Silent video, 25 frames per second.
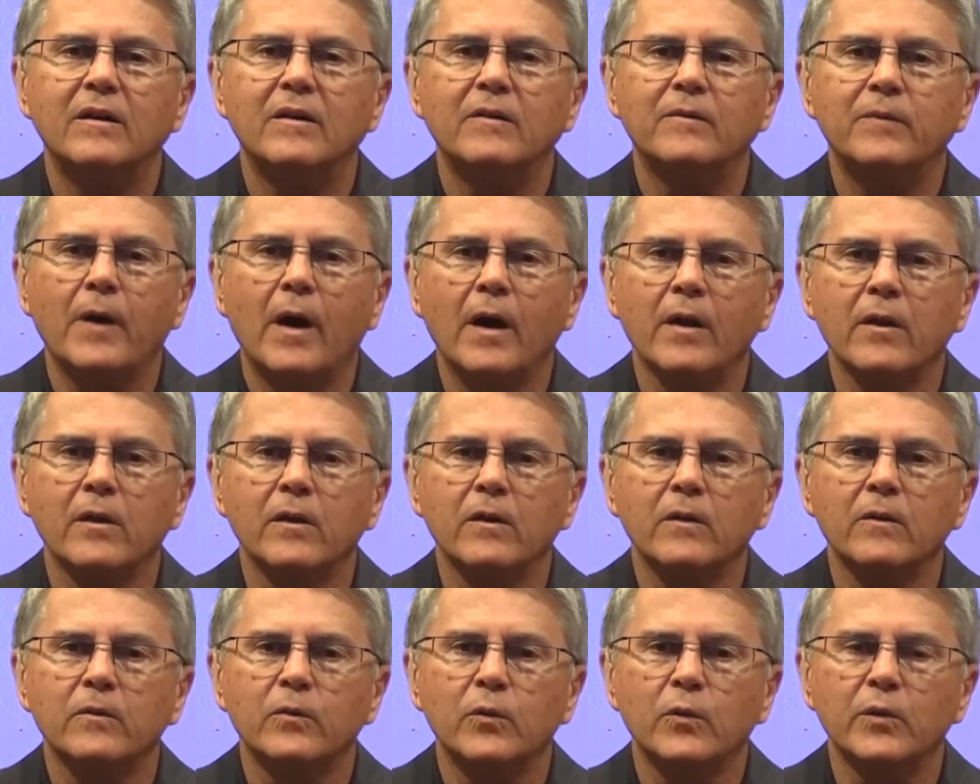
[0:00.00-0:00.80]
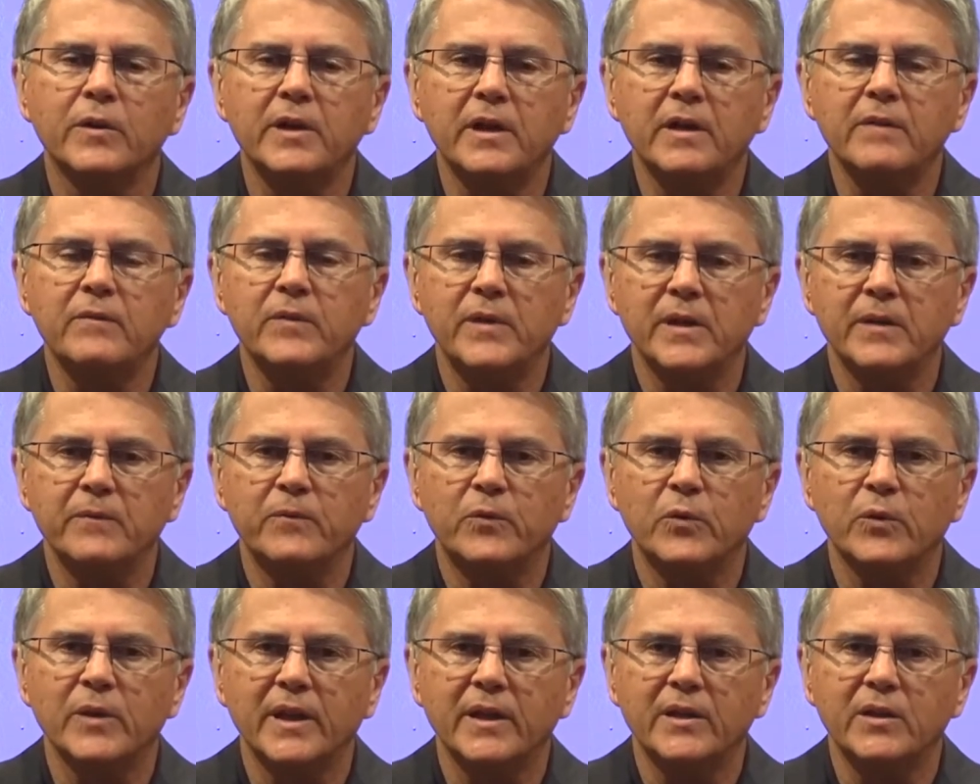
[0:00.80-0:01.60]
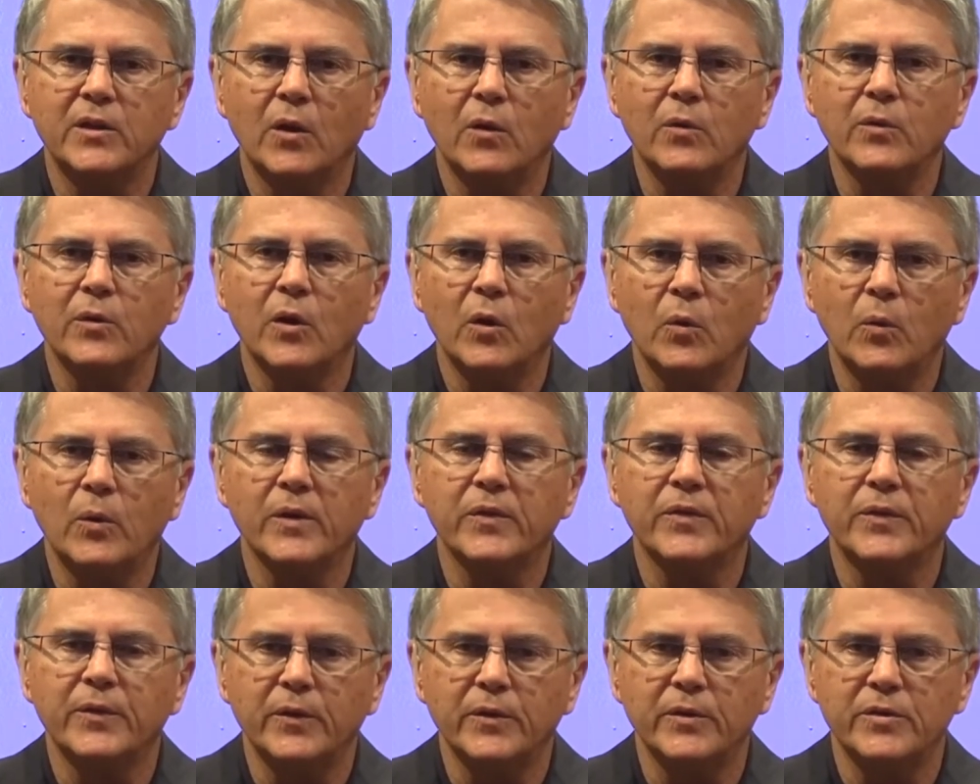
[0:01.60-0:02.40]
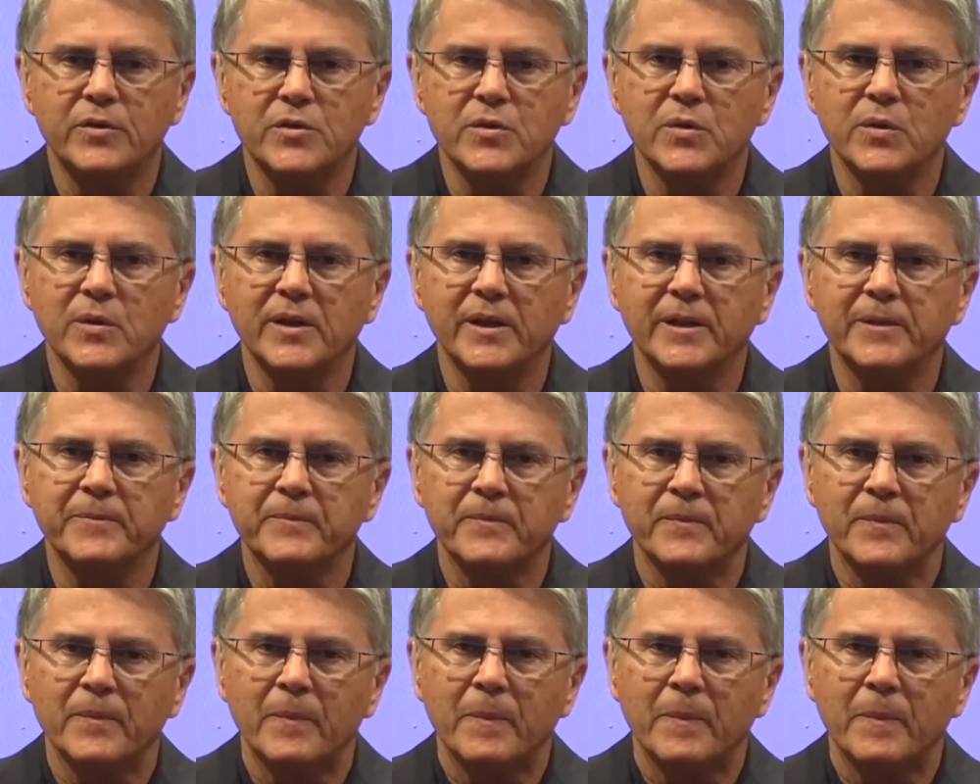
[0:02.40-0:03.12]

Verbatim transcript: Father, forgive them, for they don't know what they're doing.